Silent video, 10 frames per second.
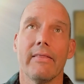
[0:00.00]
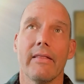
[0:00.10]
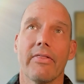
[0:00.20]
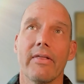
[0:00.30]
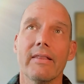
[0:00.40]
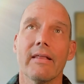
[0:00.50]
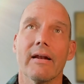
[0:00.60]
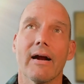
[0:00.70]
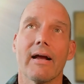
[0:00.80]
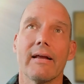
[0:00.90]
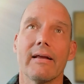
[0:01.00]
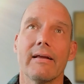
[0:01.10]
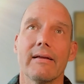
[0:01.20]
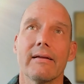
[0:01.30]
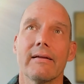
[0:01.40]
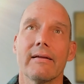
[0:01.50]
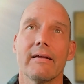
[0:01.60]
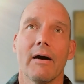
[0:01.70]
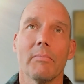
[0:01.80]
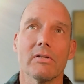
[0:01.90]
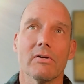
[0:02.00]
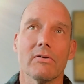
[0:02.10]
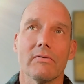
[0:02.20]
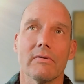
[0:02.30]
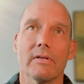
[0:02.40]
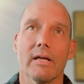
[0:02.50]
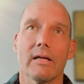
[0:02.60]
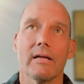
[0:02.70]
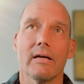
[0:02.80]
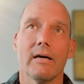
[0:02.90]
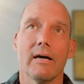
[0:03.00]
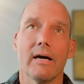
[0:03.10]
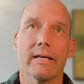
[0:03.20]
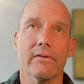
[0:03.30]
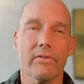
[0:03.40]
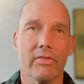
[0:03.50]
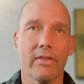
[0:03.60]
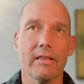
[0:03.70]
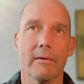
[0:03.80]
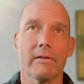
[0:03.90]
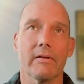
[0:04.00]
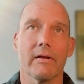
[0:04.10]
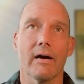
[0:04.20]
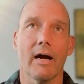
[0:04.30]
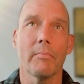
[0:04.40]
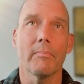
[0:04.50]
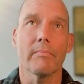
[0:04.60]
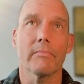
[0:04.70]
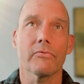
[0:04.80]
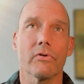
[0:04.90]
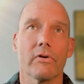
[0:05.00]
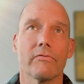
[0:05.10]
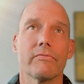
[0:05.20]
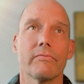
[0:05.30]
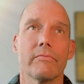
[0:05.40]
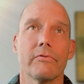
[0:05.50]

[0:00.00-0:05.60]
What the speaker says: the thing that I'm a little, I guess the thing that I'm sort of